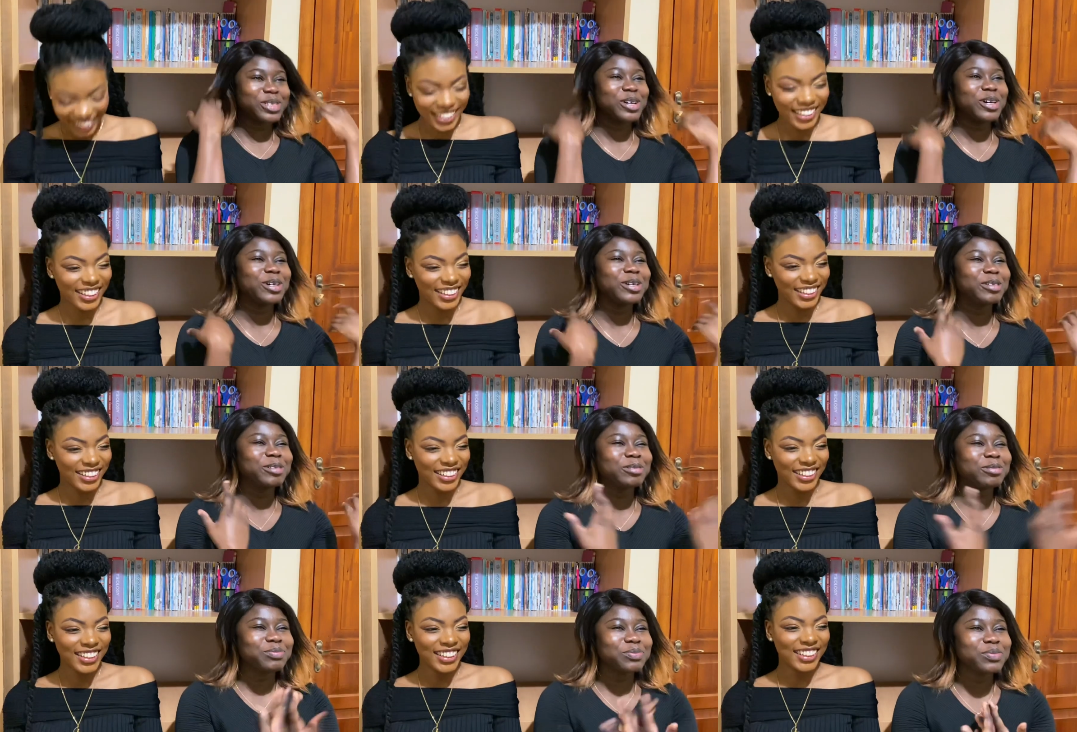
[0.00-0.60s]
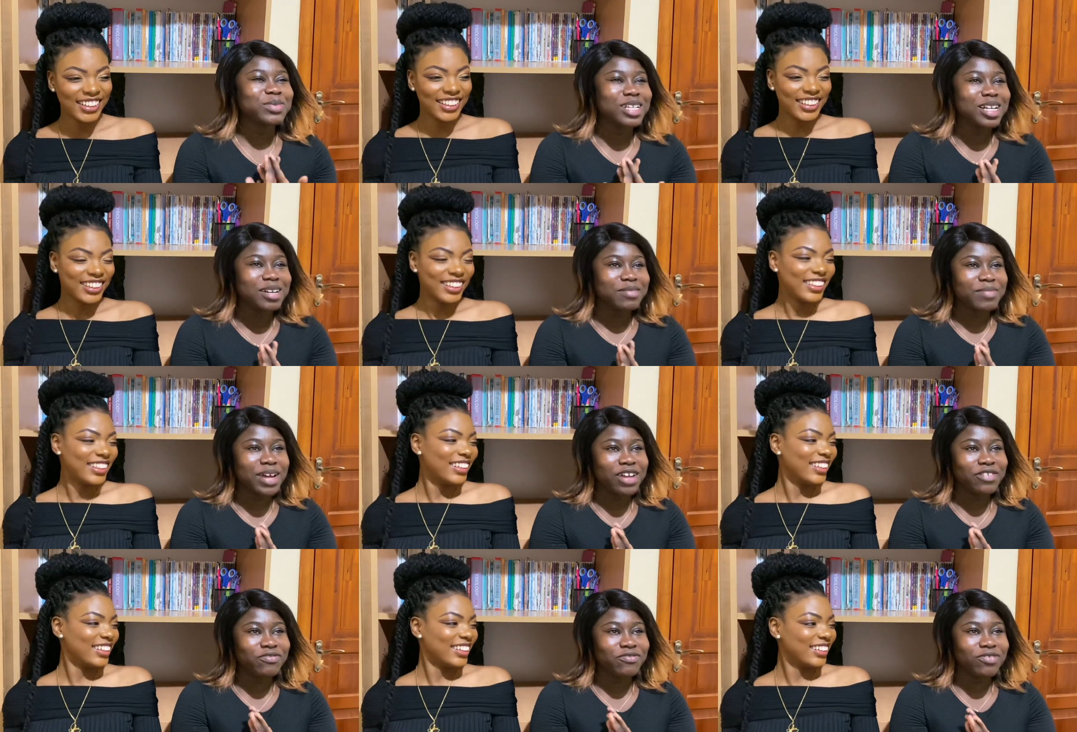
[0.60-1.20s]
Speaker 1: so
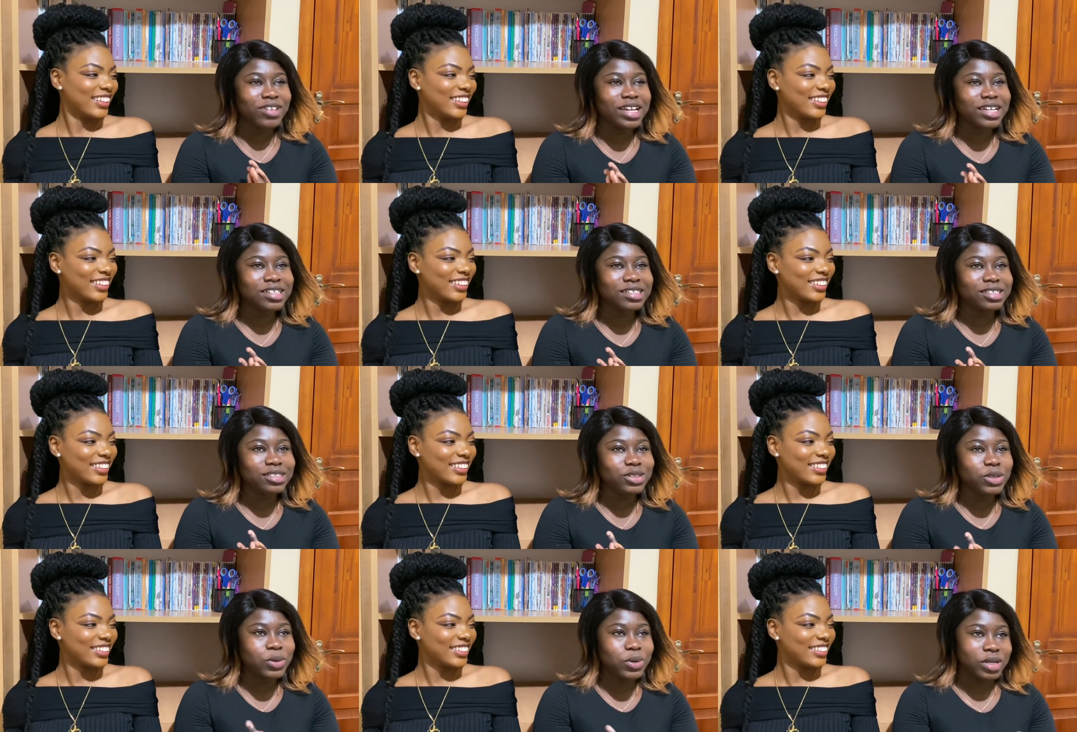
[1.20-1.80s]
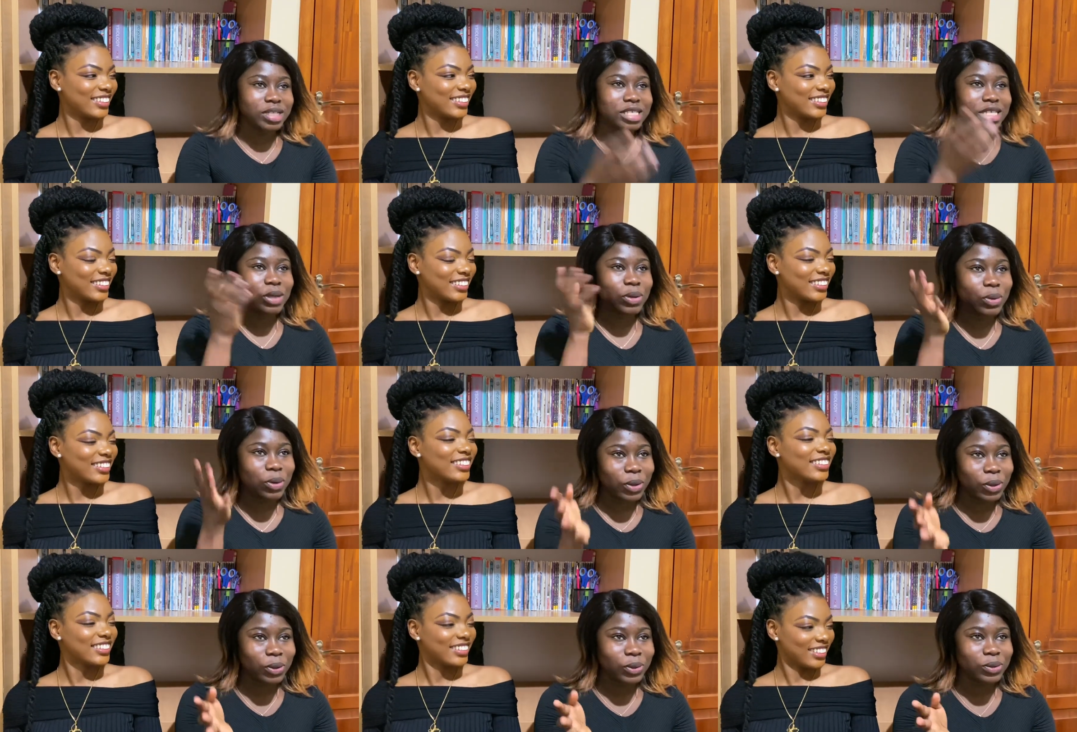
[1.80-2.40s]
my friend got a
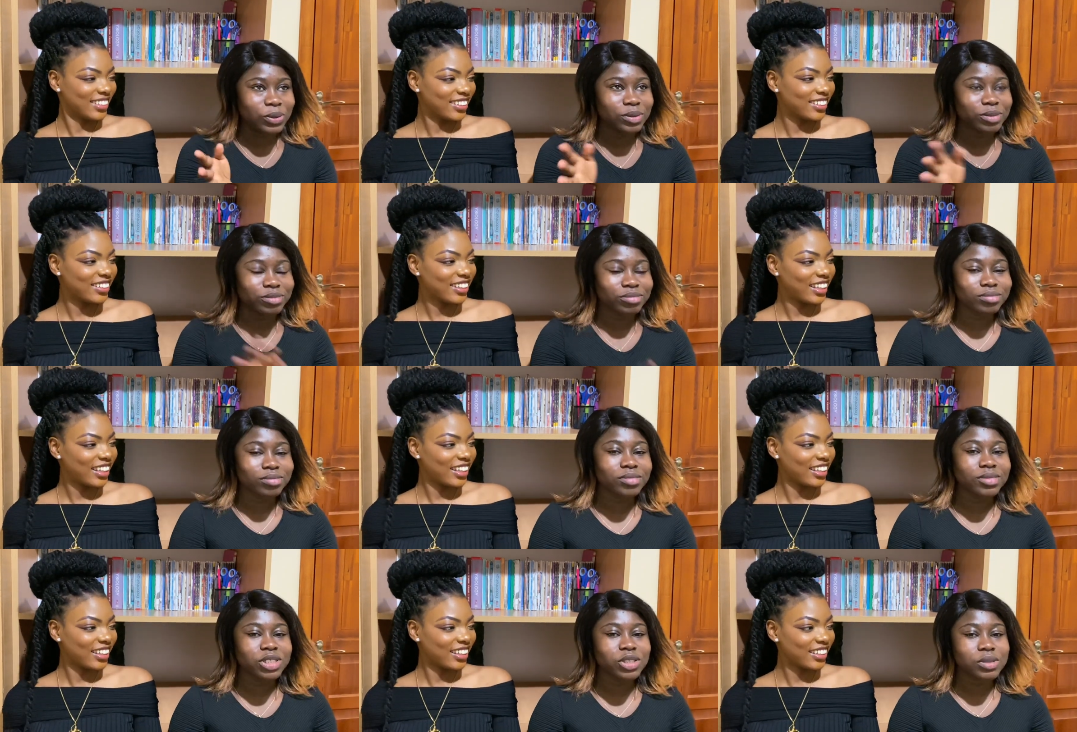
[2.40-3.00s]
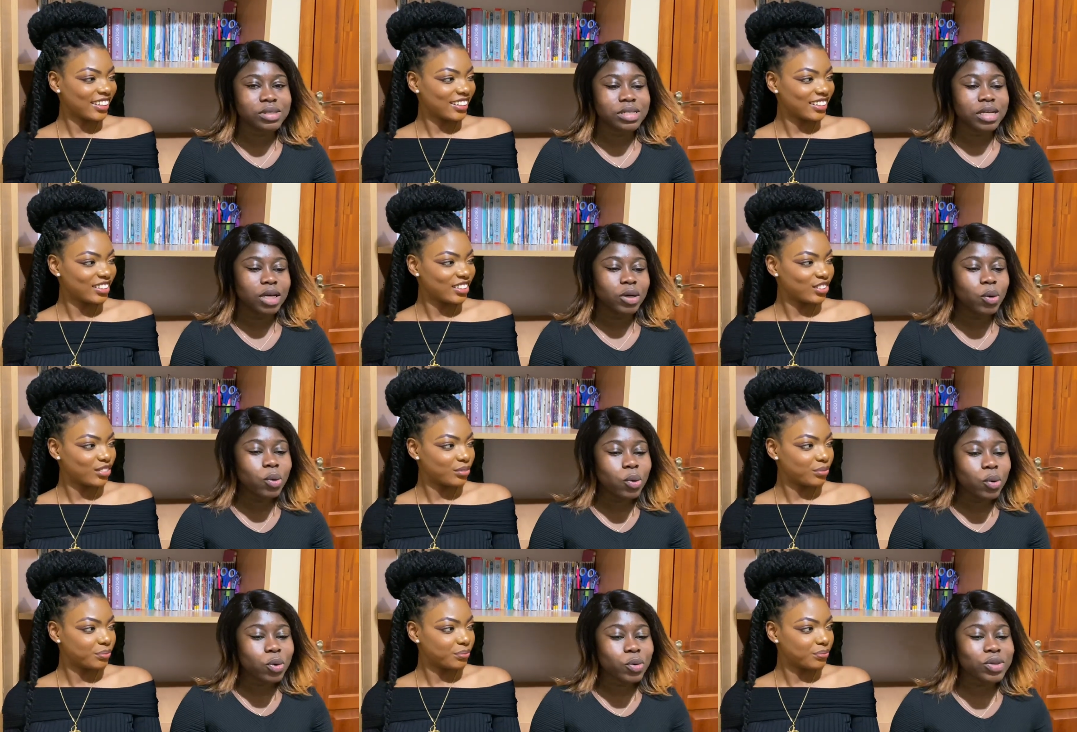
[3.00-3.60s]
call. Okay. She was like,
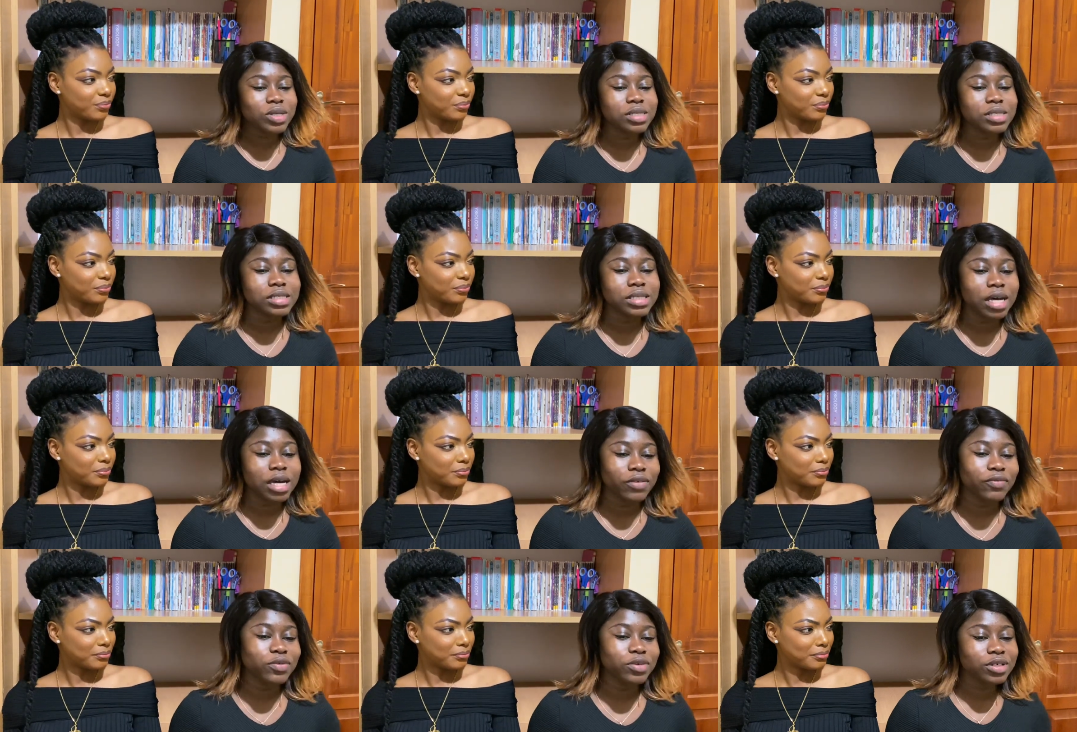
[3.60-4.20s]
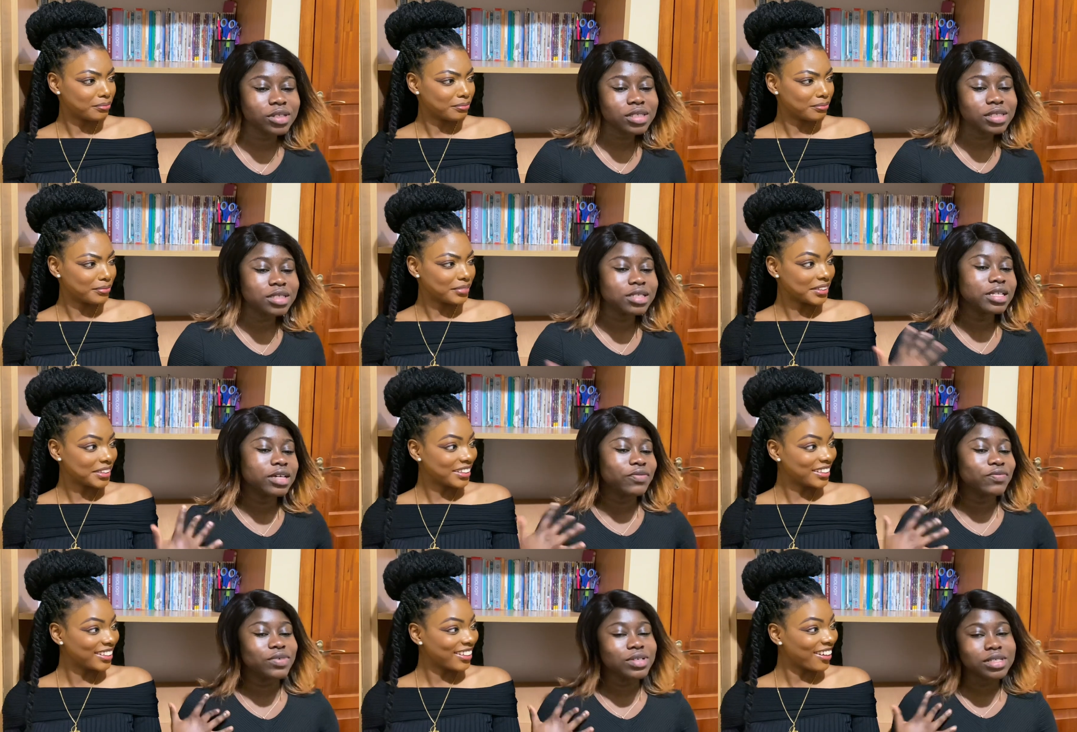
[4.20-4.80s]
"Oh, Queen Star, I've the
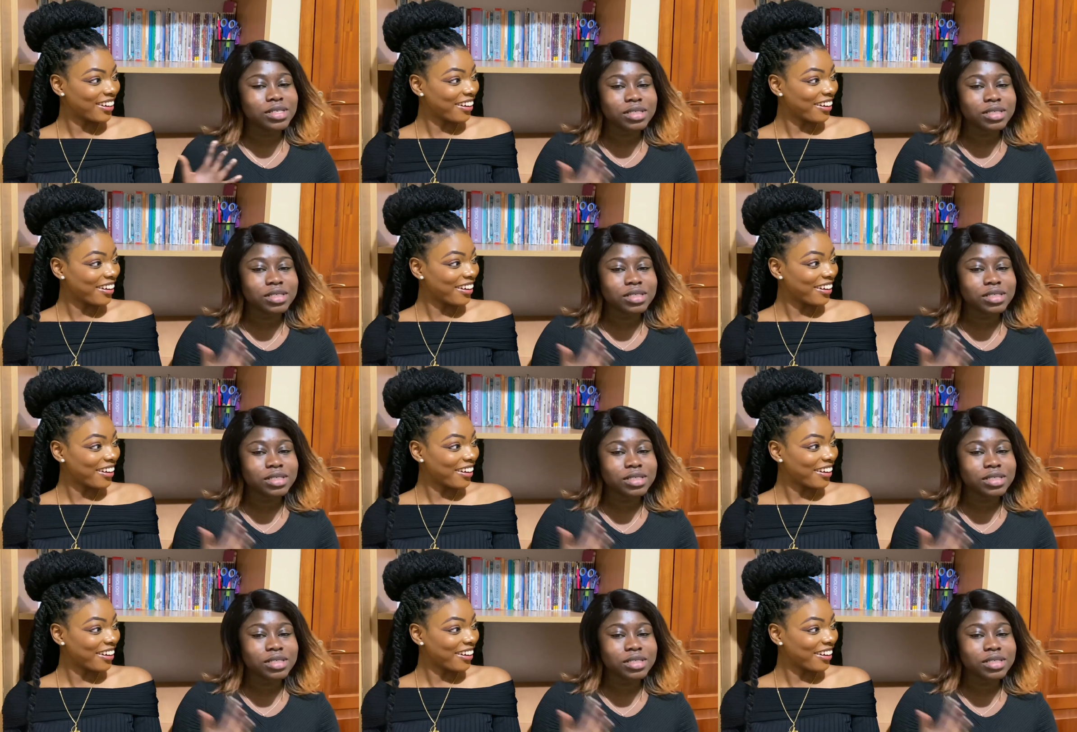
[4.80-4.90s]
visa."